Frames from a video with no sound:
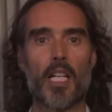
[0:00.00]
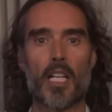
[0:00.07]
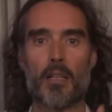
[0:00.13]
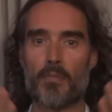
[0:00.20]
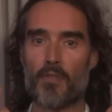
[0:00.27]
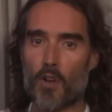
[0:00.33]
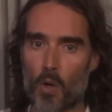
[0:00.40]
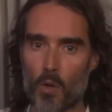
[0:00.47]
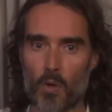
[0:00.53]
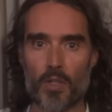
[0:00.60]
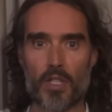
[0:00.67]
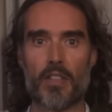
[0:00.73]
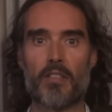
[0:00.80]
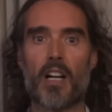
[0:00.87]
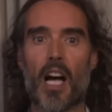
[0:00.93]
and of
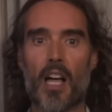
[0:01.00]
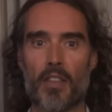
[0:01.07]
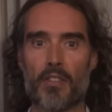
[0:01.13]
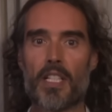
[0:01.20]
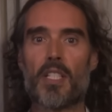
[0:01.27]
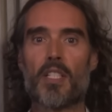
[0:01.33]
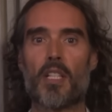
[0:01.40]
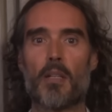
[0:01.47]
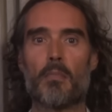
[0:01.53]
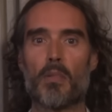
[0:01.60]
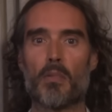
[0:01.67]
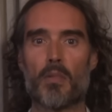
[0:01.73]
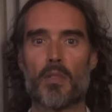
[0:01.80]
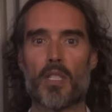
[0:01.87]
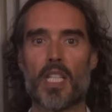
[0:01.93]
course there are other
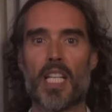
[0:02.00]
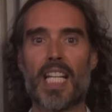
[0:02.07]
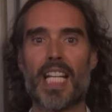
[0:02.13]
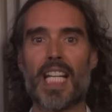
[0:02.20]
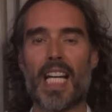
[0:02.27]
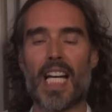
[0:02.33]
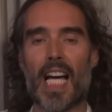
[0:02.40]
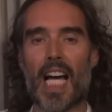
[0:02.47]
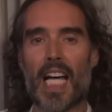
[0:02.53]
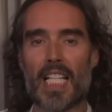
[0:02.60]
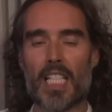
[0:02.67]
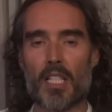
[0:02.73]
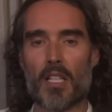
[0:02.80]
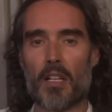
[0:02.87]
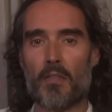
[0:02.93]
examples. And
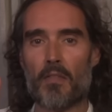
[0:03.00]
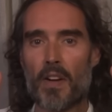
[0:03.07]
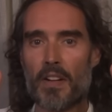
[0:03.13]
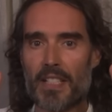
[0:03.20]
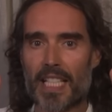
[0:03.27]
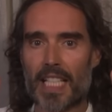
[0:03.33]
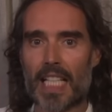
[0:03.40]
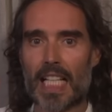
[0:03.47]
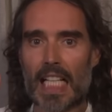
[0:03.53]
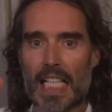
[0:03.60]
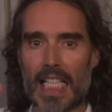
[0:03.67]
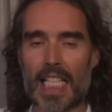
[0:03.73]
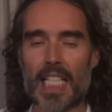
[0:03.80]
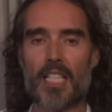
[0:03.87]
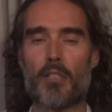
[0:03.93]
it's very
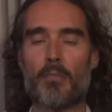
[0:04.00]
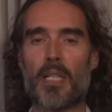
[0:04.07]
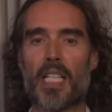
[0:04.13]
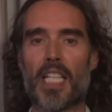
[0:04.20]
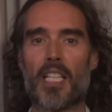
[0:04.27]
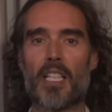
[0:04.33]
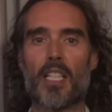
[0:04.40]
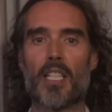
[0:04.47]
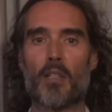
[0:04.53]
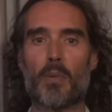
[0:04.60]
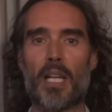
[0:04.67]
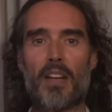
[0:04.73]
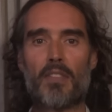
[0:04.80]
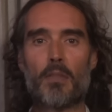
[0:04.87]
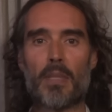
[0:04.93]
clear to me that
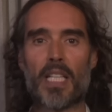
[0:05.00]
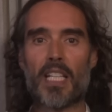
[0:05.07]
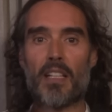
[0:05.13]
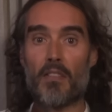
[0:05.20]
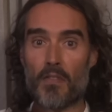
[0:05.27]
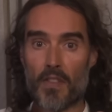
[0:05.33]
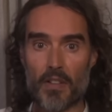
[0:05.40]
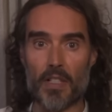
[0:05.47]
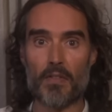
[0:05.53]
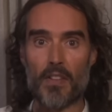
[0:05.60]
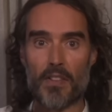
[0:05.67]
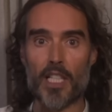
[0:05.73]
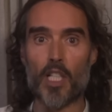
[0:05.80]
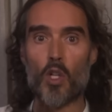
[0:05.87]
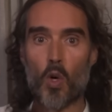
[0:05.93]
we have to be very,
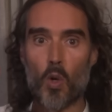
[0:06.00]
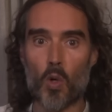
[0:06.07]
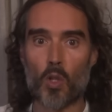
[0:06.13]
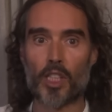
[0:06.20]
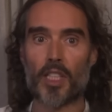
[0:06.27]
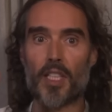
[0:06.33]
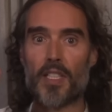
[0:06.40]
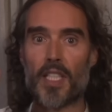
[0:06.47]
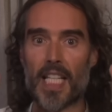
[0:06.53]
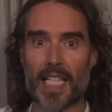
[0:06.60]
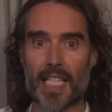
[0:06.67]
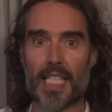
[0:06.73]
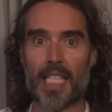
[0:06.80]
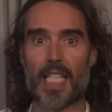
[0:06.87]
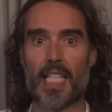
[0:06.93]
very cautious
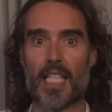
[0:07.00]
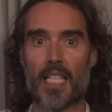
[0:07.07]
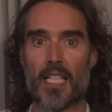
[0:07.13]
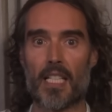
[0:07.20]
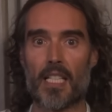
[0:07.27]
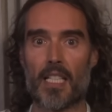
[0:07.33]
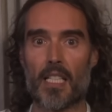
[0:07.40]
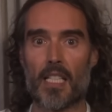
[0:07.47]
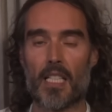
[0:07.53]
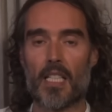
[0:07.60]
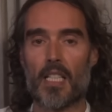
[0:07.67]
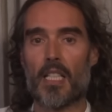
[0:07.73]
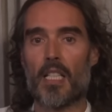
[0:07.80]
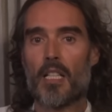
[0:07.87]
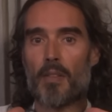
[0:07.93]
indeed.
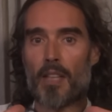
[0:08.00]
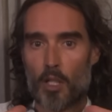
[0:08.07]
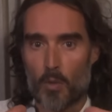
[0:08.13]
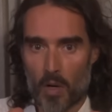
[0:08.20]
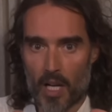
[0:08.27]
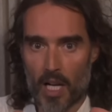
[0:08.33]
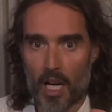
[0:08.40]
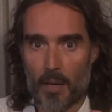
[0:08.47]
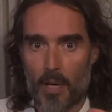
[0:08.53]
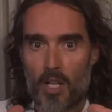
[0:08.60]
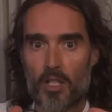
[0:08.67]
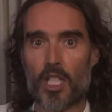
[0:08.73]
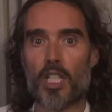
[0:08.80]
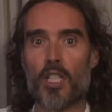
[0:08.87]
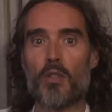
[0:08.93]
That's why I'm
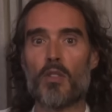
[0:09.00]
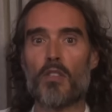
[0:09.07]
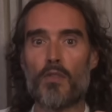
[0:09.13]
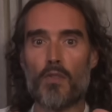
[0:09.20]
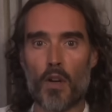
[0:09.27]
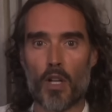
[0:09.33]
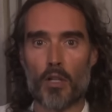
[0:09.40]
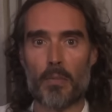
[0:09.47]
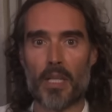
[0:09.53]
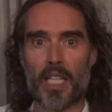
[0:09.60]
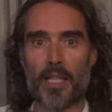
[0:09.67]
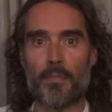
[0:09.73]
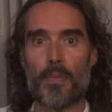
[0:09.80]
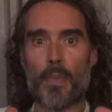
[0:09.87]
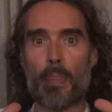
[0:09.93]
asking you to follow
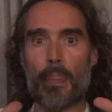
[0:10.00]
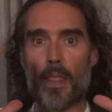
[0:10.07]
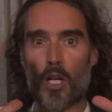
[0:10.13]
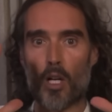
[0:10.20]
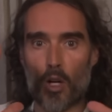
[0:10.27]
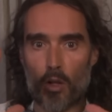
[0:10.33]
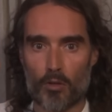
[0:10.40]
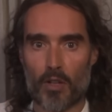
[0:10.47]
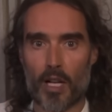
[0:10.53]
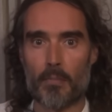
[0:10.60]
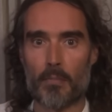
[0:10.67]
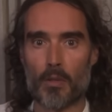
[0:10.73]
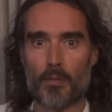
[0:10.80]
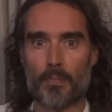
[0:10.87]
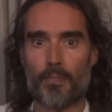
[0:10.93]
me on
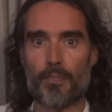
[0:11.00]
Rumble.